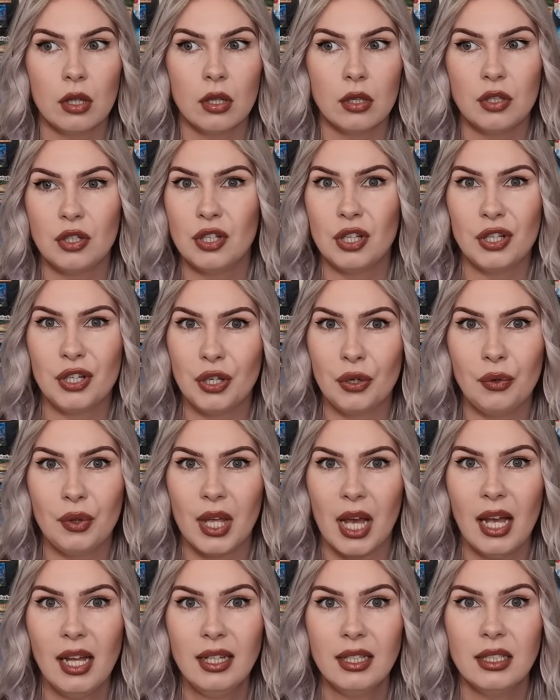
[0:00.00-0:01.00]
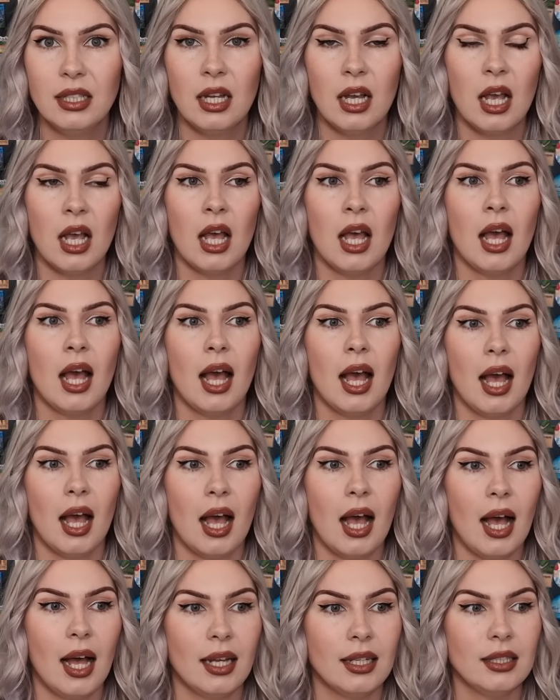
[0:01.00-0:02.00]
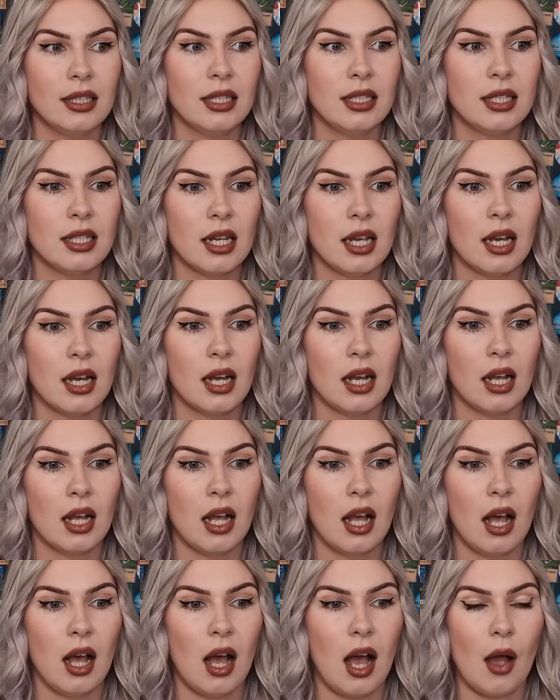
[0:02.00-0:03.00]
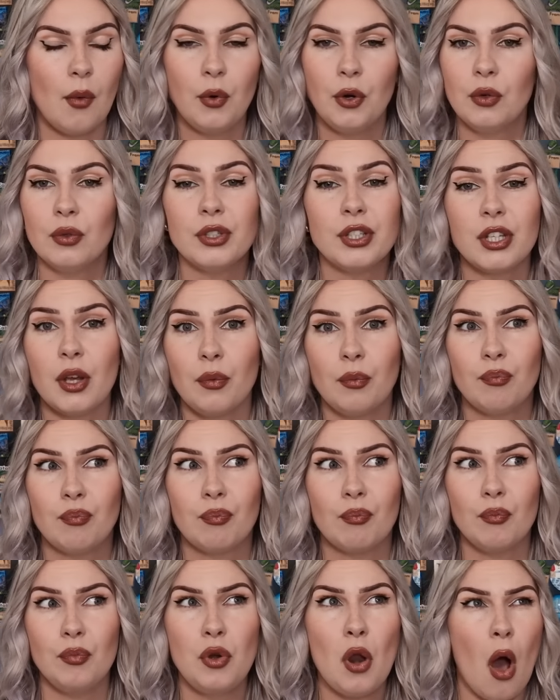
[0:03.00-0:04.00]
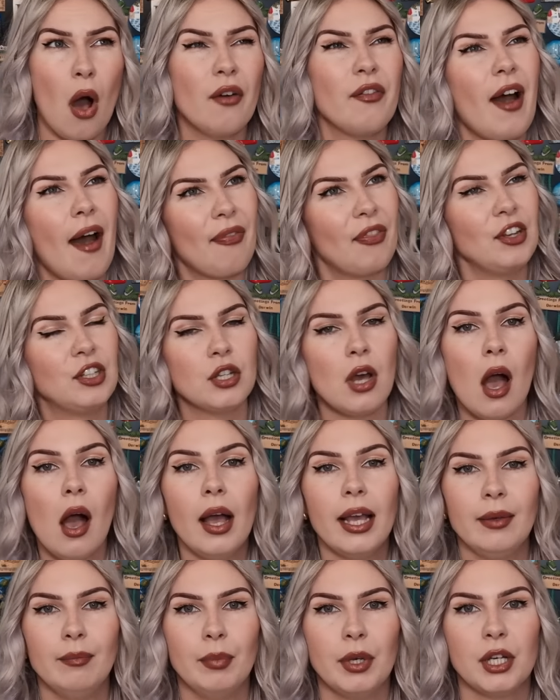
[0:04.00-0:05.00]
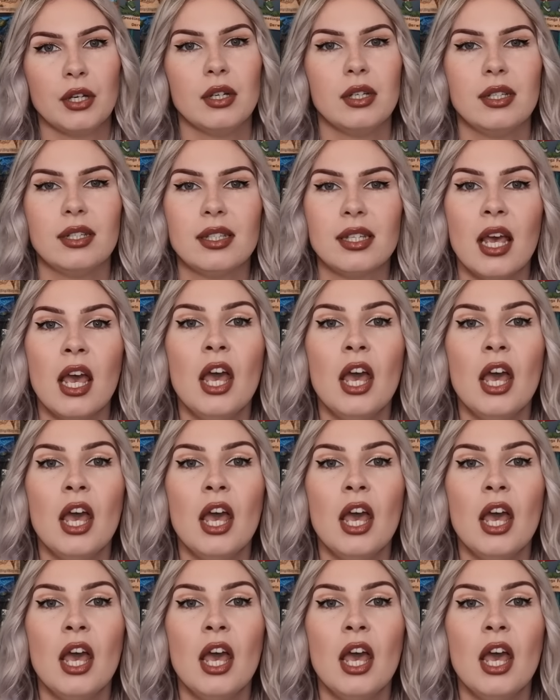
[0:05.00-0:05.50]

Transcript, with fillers: to do that. And I would also not have had the time, because,